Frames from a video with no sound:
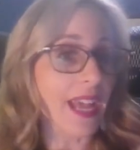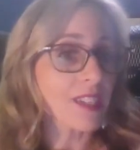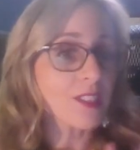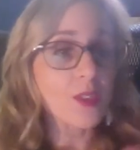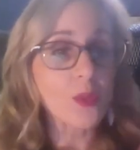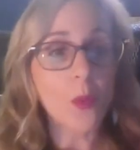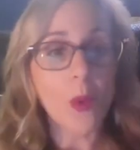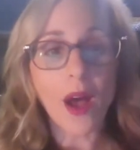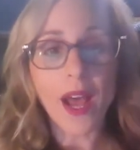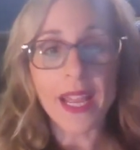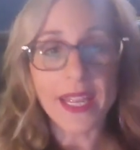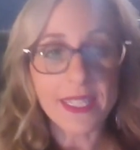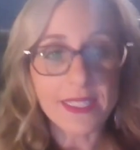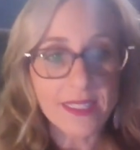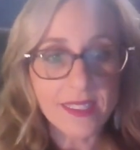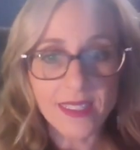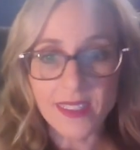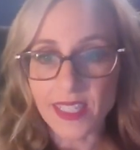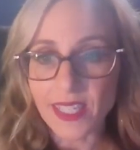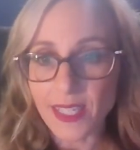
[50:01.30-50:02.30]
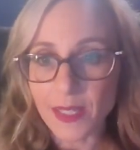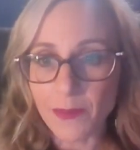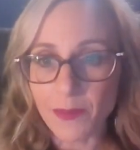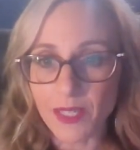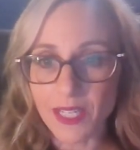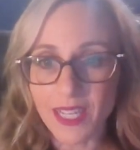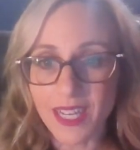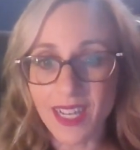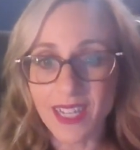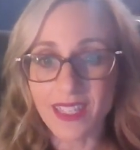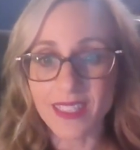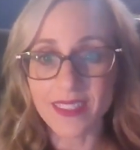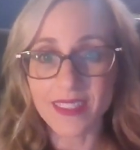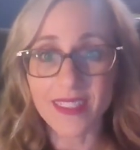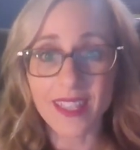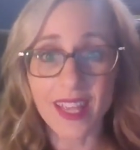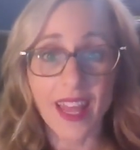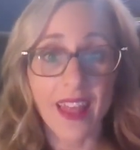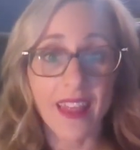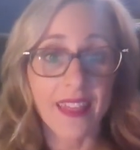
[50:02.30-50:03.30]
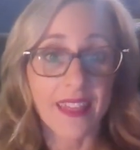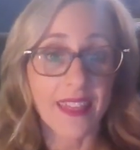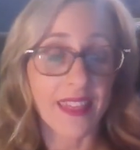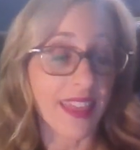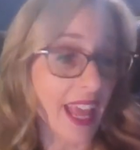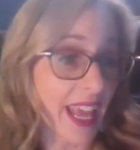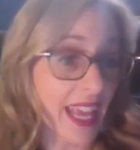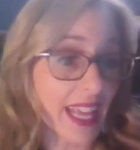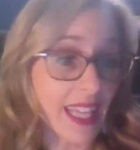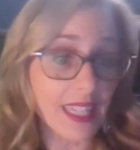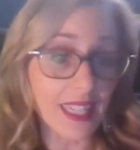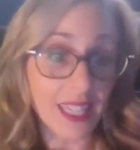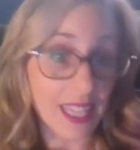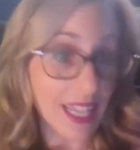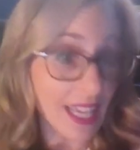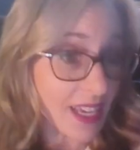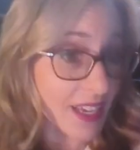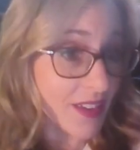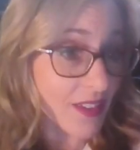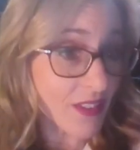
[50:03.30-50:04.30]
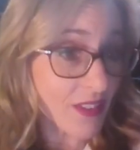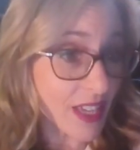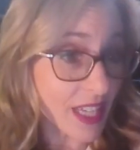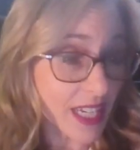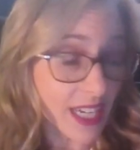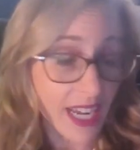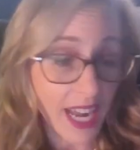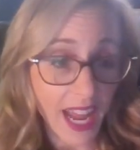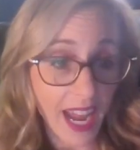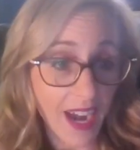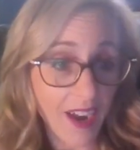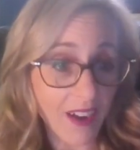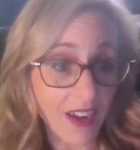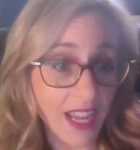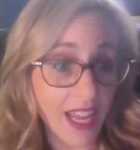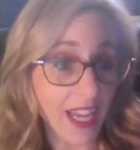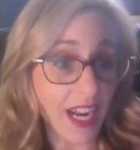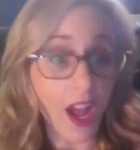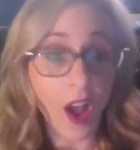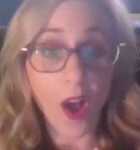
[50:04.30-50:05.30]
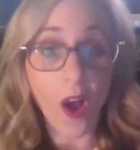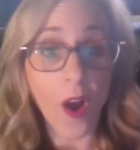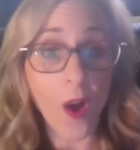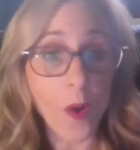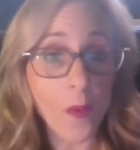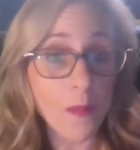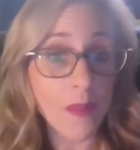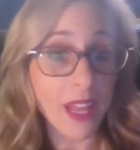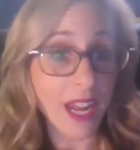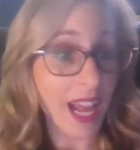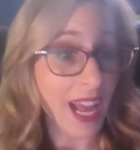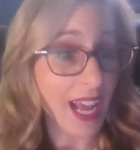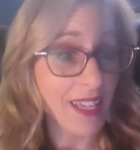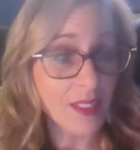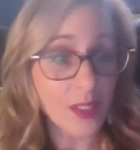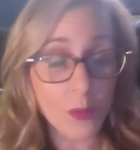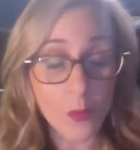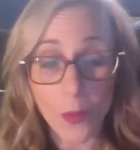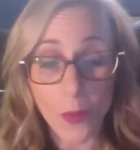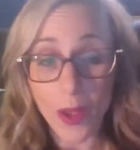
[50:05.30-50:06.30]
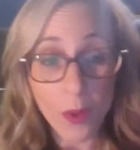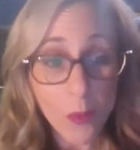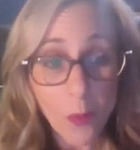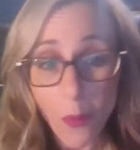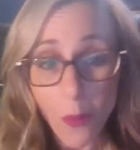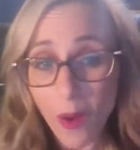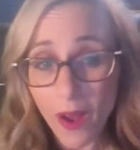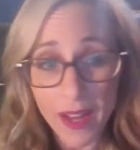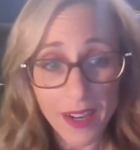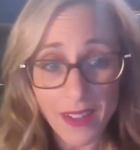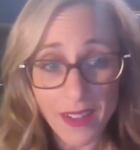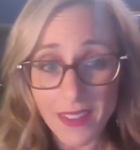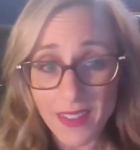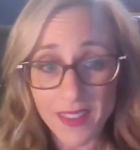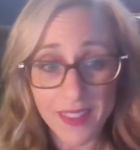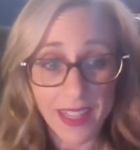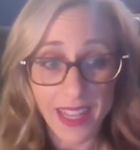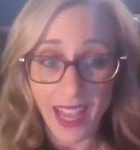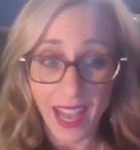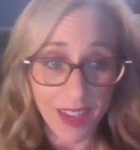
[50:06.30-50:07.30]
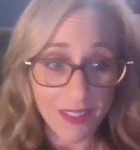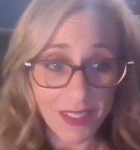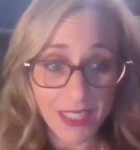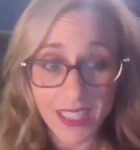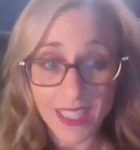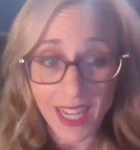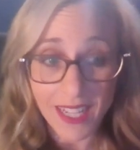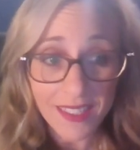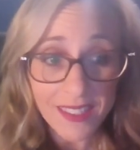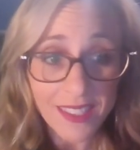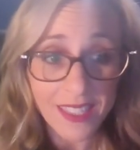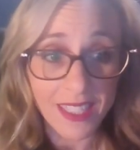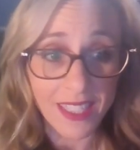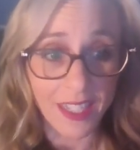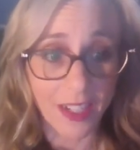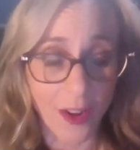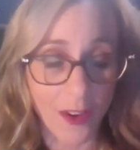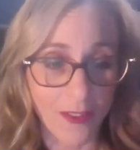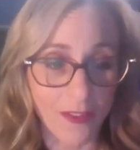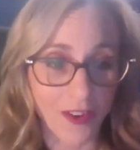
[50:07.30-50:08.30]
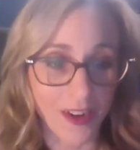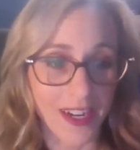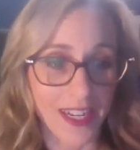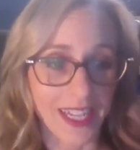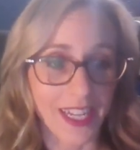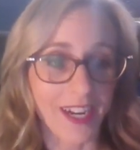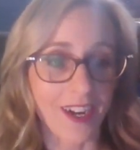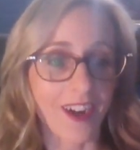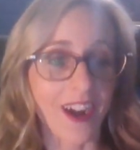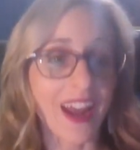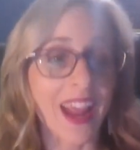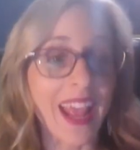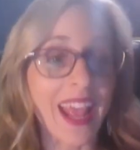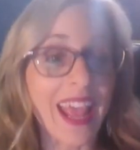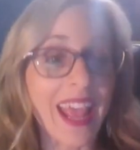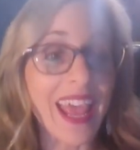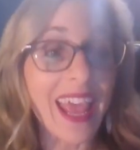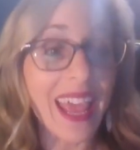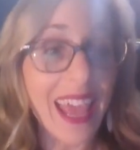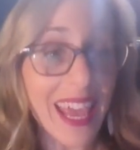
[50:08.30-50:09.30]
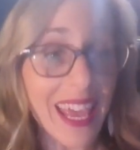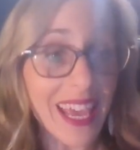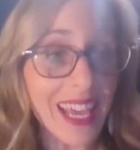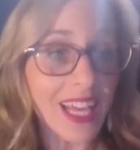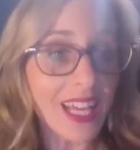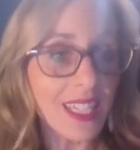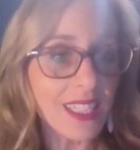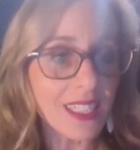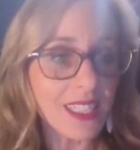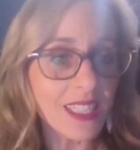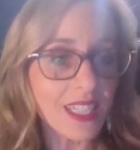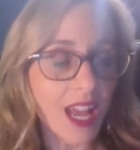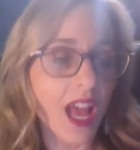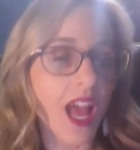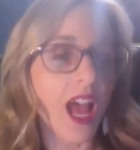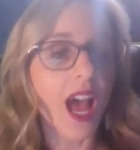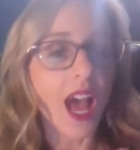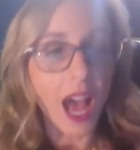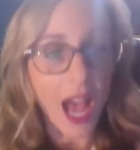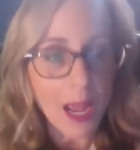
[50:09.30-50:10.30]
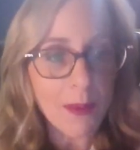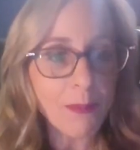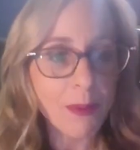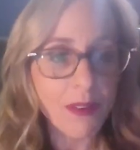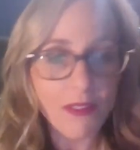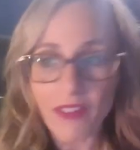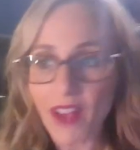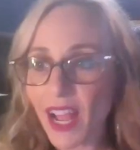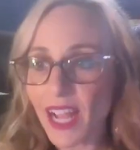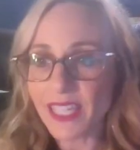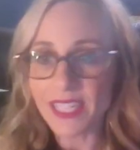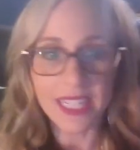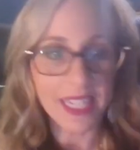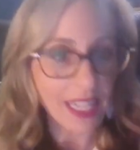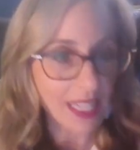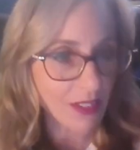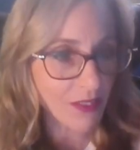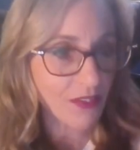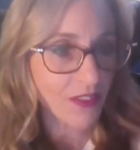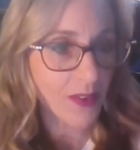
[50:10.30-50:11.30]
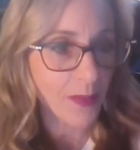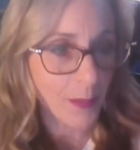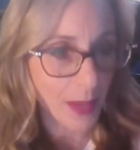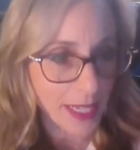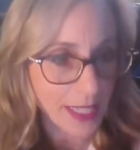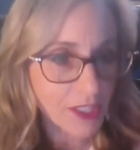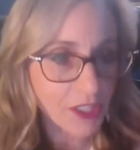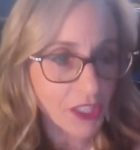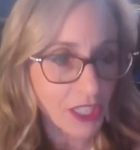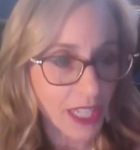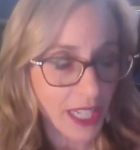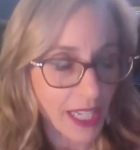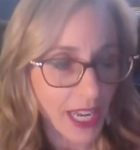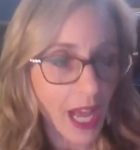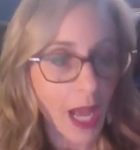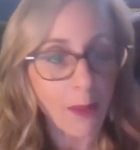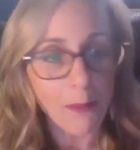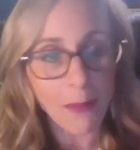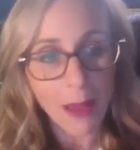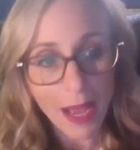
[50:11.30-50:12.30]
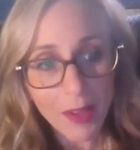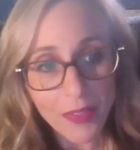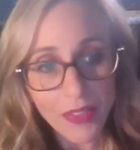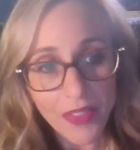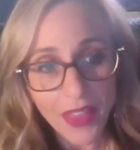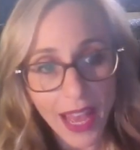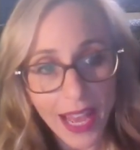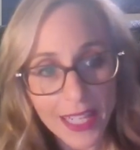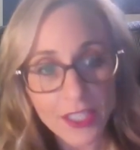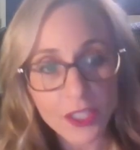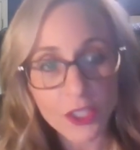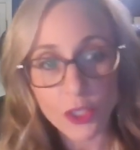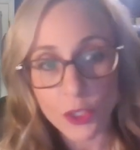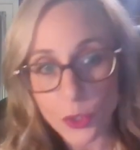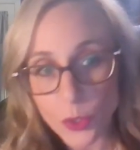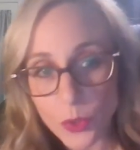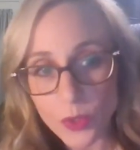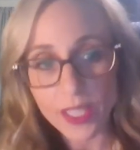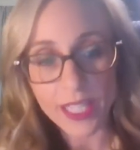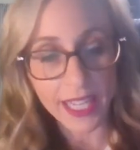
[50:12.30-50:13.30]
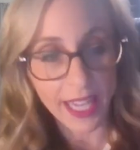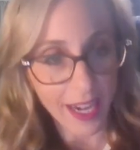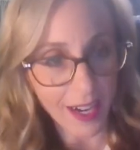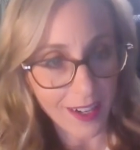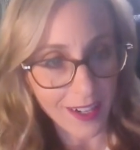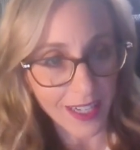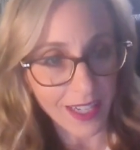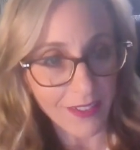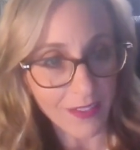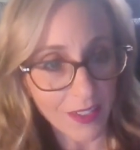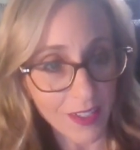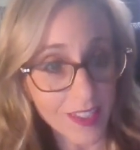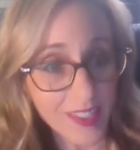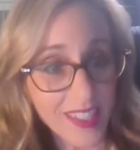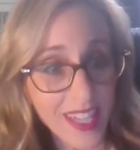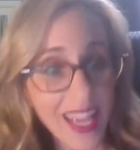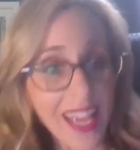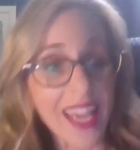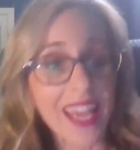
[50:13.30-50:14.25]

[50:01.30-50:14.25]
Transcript: X, Y, and Z because they live in an area, in a home that has a well water that they haven't tested in over a year. And I provided information about that to the caregivers